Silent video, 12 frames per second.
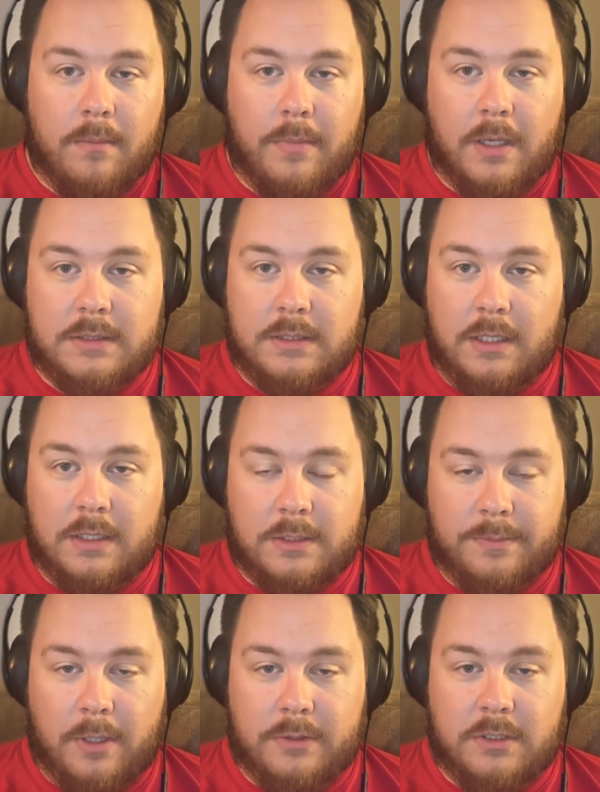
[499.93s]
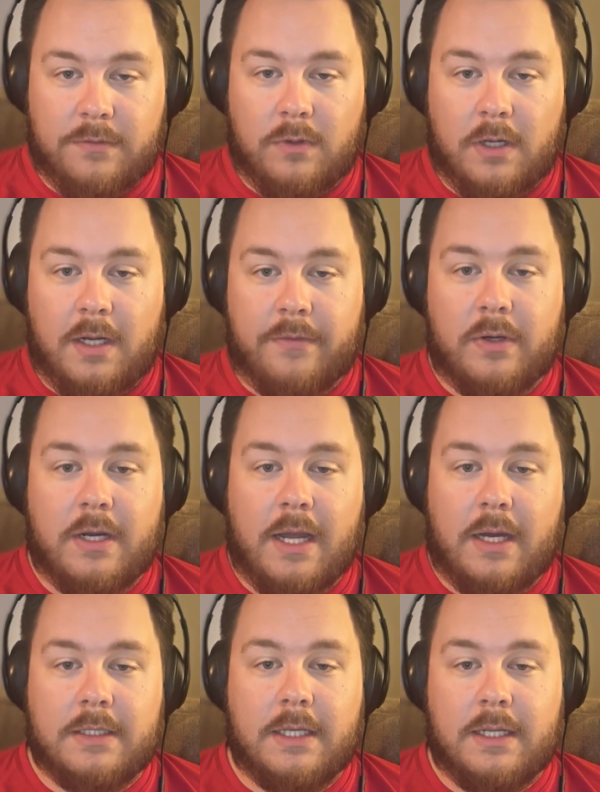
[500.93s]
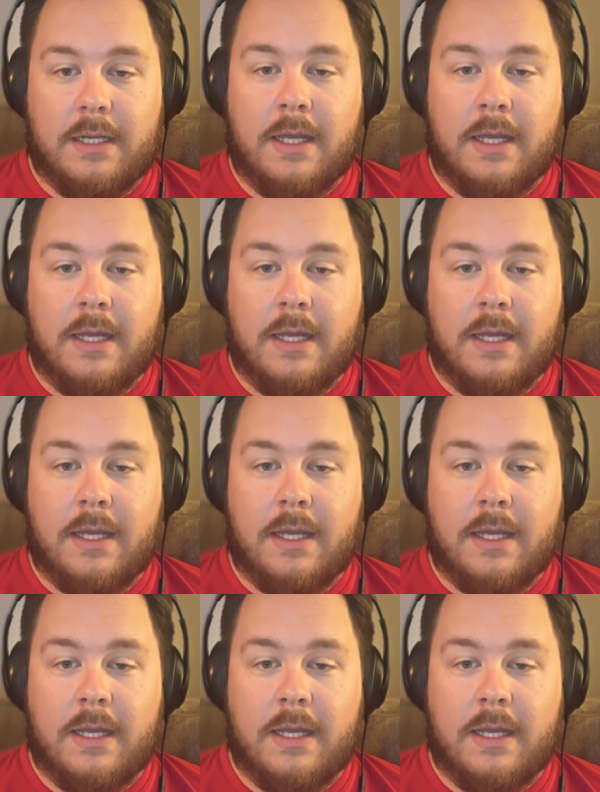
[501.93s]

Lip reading: bust an explosive run every now and then,